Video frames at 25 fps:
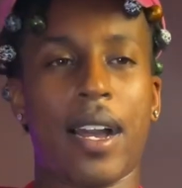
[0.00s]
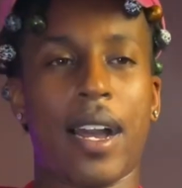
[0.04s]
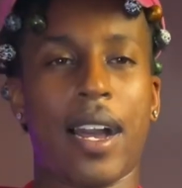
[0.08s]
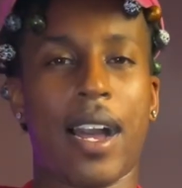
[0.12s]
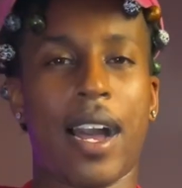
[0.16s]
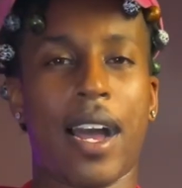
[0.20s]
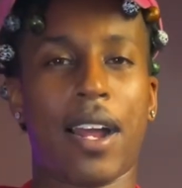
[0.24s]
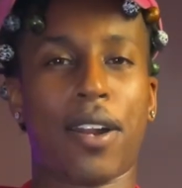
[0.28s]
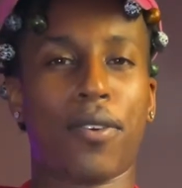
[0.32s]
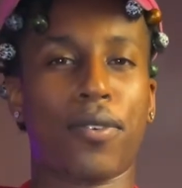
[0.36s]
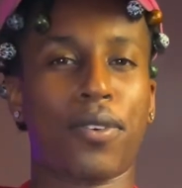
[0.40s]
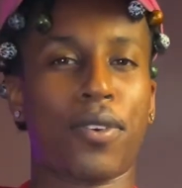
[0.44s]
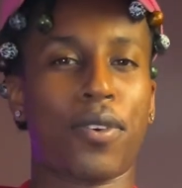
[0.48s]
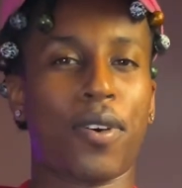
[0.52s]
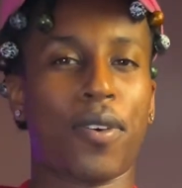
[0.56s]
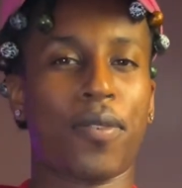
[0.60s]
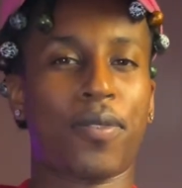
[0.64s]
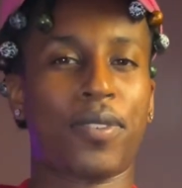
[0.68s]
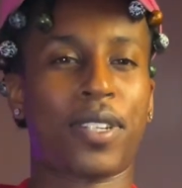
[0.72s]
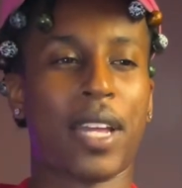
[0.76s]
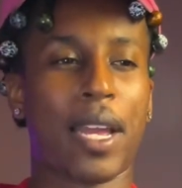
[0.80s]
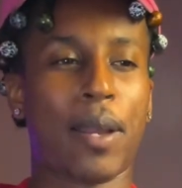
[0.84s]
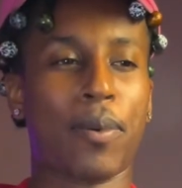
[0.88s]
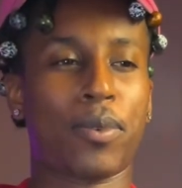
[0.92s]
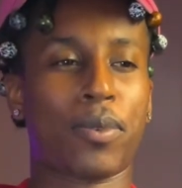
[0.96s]
I don't know
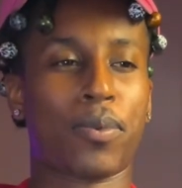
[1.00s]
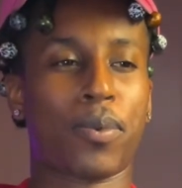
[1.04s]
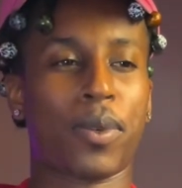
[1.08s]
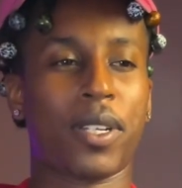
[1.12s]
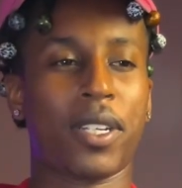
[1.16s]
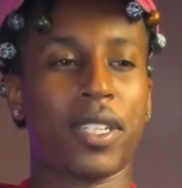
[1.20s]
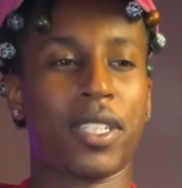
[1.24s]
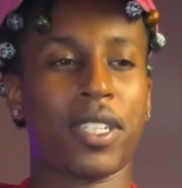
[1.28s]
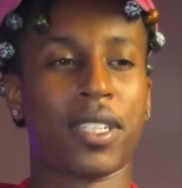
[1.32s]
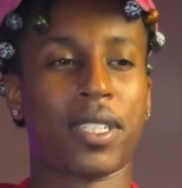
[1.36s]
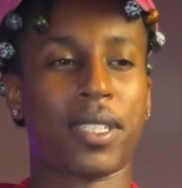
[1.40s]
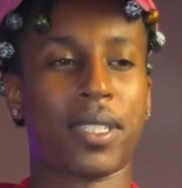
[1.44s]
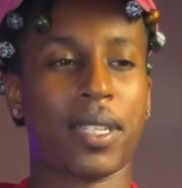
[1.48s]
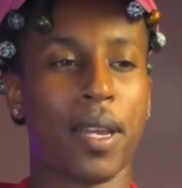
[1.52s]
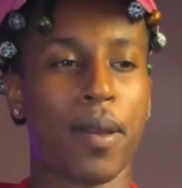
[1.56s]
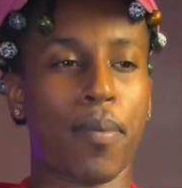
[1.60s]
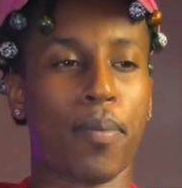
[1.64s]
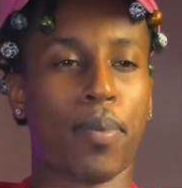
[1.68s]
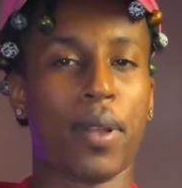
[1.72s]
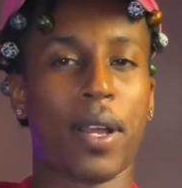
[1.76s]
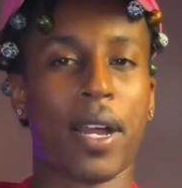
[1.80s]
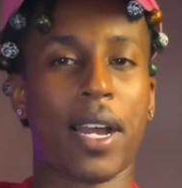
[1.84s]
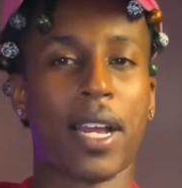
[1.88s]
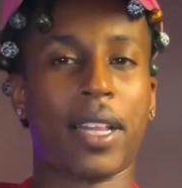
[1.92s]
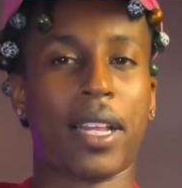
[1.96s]
if they was really just
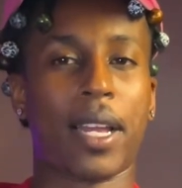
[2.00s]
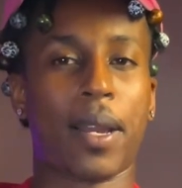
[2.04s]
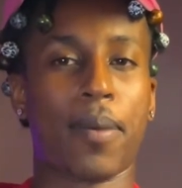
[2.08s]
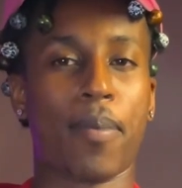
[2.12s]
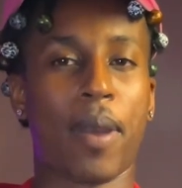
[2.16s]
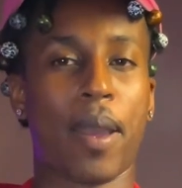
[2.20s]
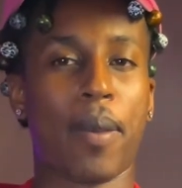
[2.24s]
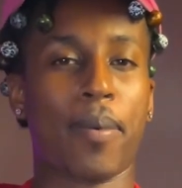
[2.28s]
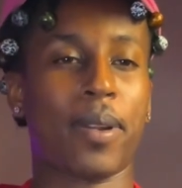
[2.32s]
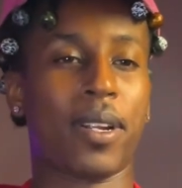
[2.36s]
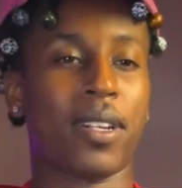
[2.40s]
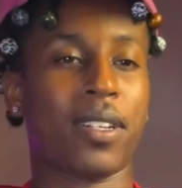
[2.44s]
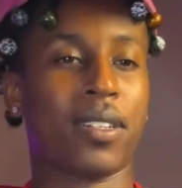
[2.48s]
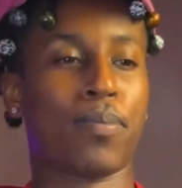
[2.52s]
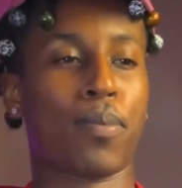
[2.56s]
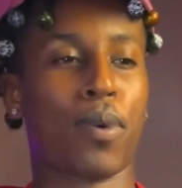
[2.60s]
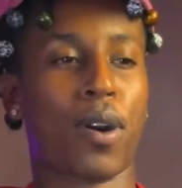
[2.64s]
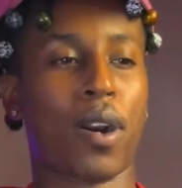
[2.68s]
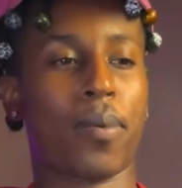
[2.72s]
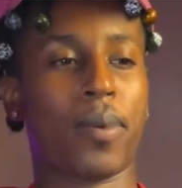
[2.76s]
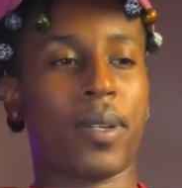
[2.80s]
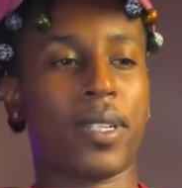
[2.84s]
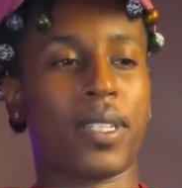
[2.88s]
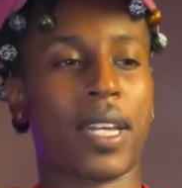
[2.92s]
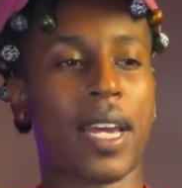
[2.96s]
implying like maybe these
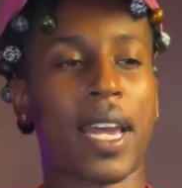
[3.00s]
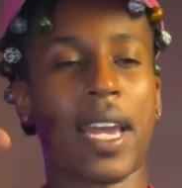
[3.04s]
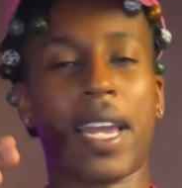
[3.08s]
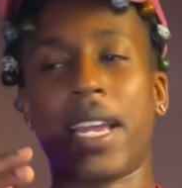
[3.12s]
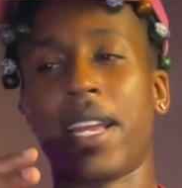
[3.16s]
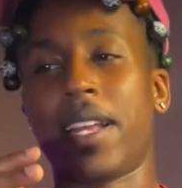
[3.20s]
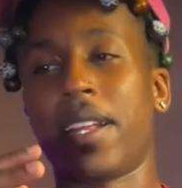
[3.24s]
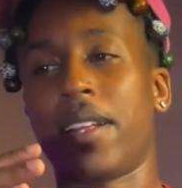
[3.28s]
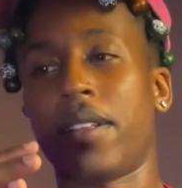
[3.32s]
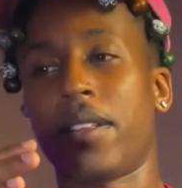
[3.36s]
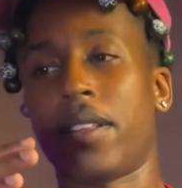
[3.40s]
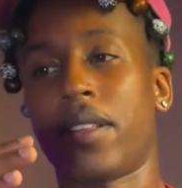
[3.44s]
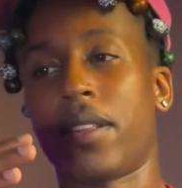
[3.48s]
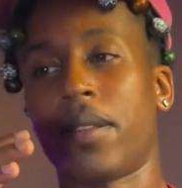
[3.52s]
Barbies hate